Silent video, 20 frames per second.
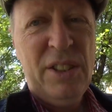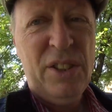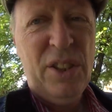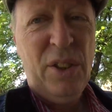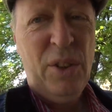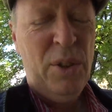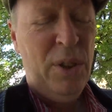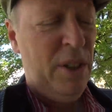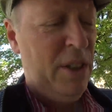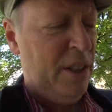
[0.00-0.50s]

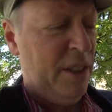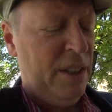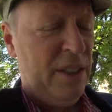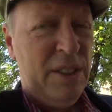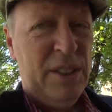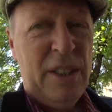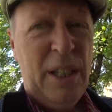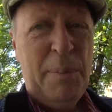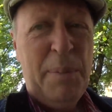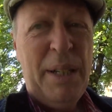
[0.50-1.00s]
so
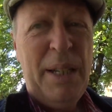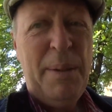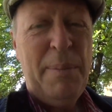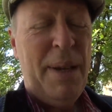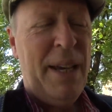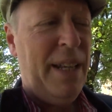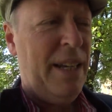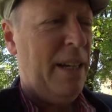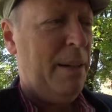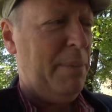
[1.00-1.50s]
somebody
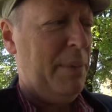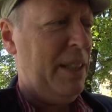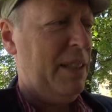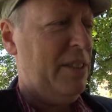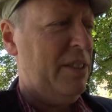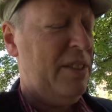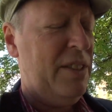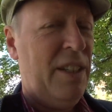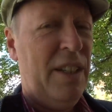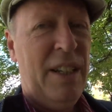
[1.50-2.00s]
made up
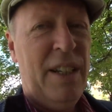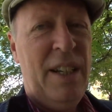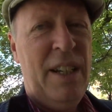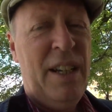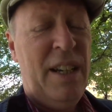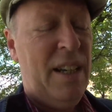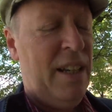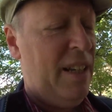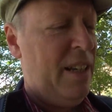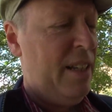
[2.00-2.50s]
this
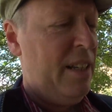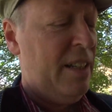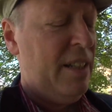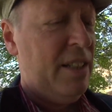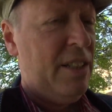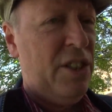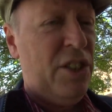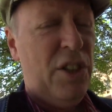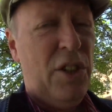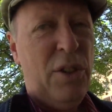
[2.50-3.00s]

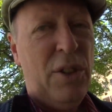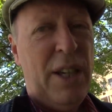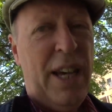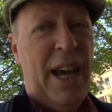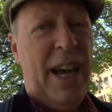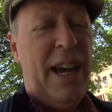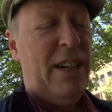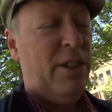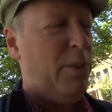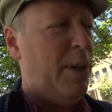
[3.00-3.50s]

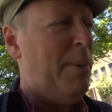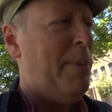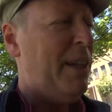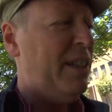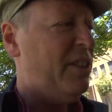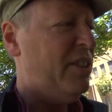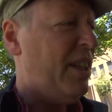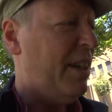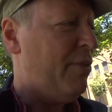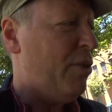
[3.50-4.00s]
geocache. We
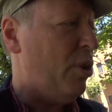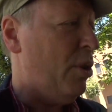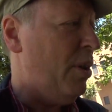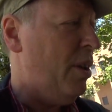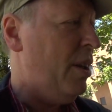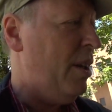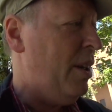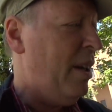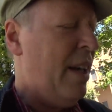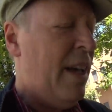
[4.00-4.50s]
made several,
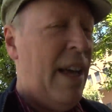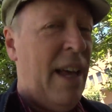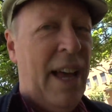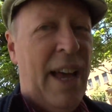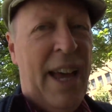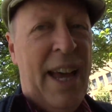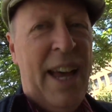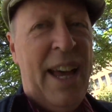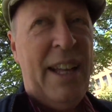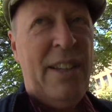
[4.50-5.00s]

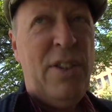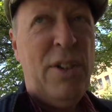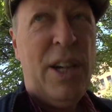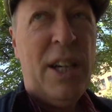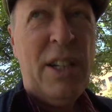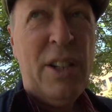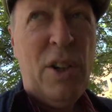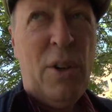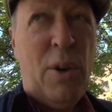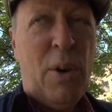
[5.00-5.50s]
and you
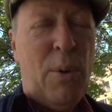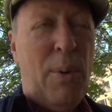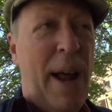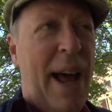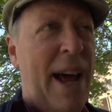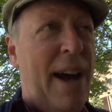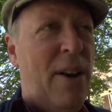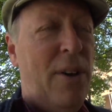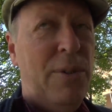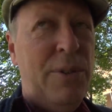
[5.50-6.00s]
got to go
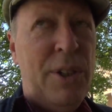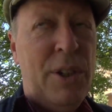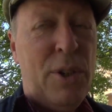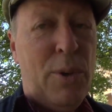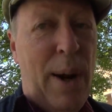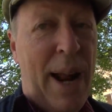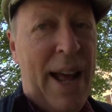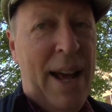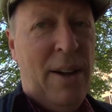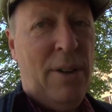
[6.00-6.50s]
around the
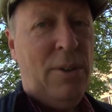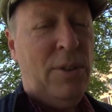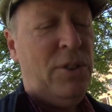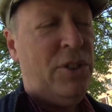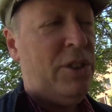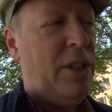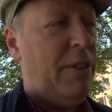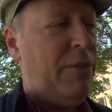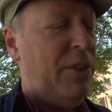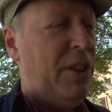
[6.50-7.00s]

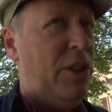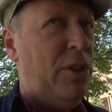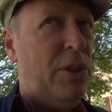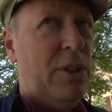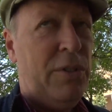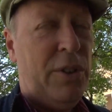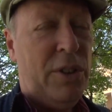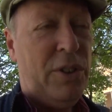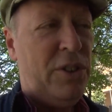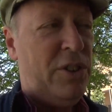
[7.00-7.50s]
grounds of the
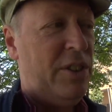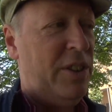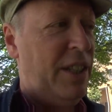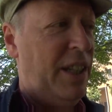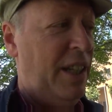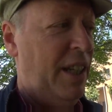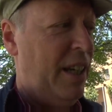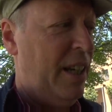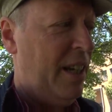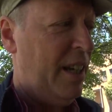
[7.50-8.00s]

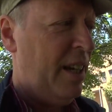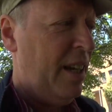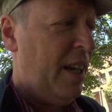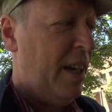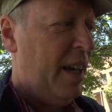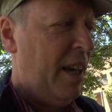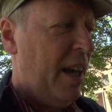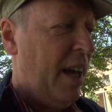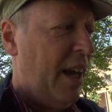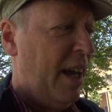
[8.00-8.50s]
university
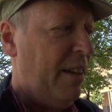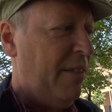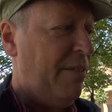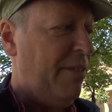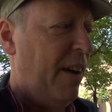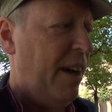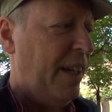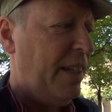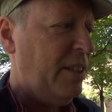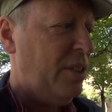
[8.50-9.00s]
and
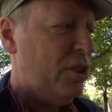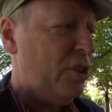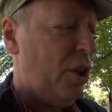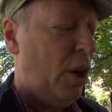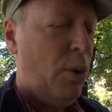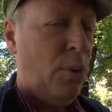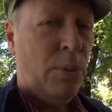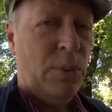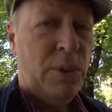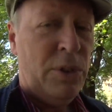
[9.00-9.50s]
find
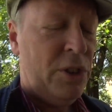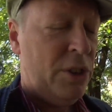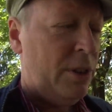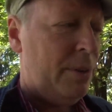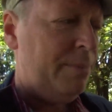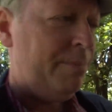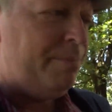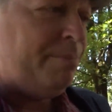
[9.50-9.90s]
stones.